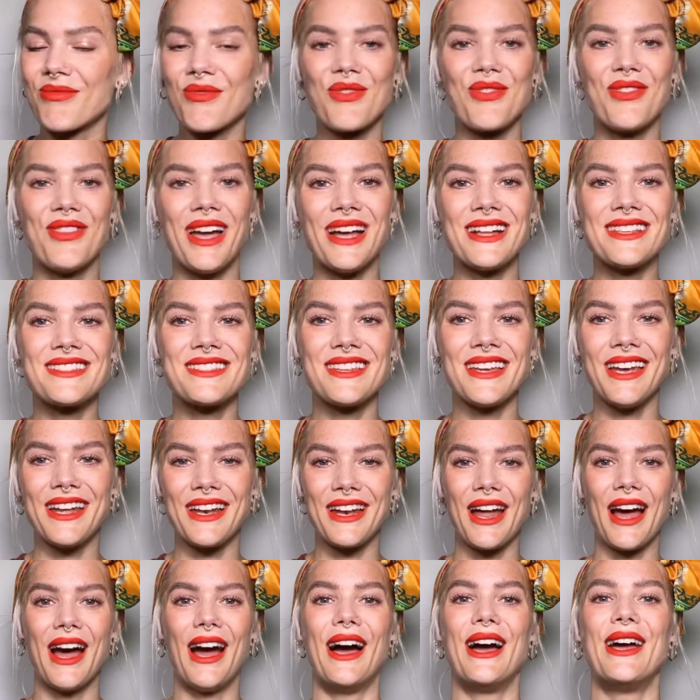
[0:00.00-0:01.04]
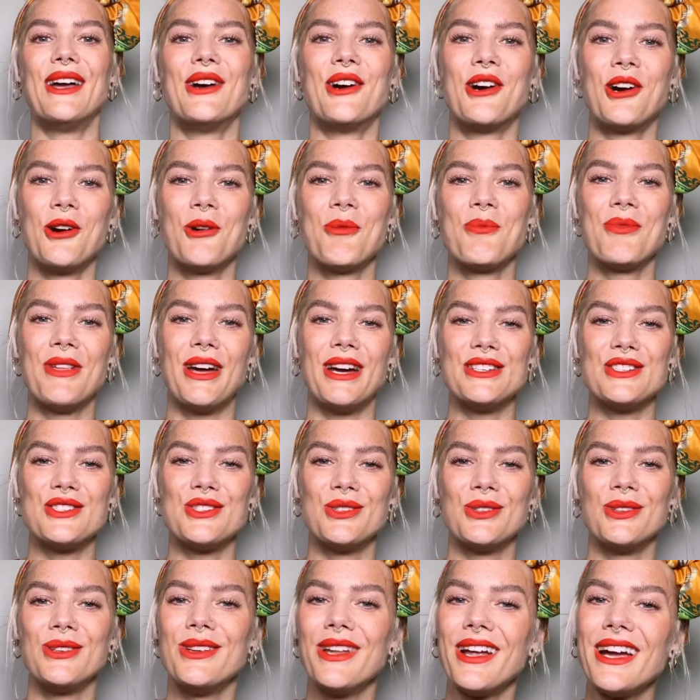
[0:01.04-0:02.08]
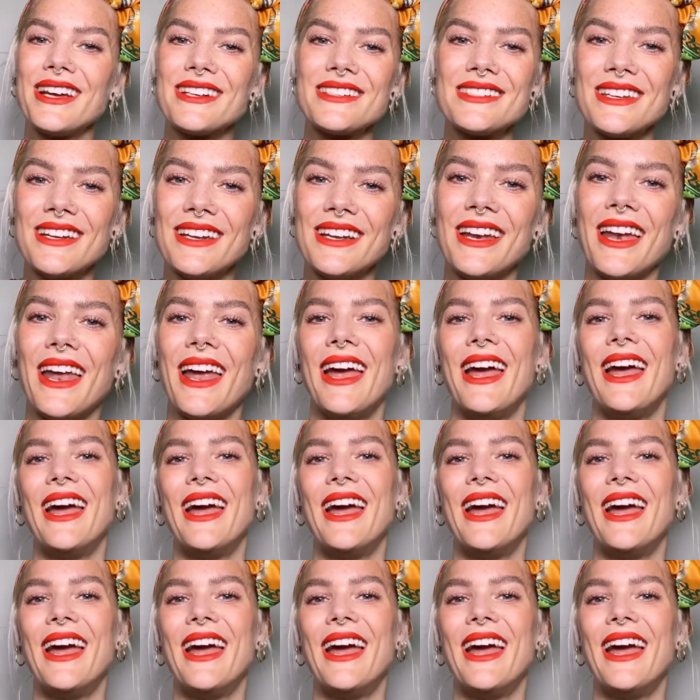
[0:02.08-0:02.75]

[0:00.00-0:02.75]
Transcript: That's it. I hope that you liked it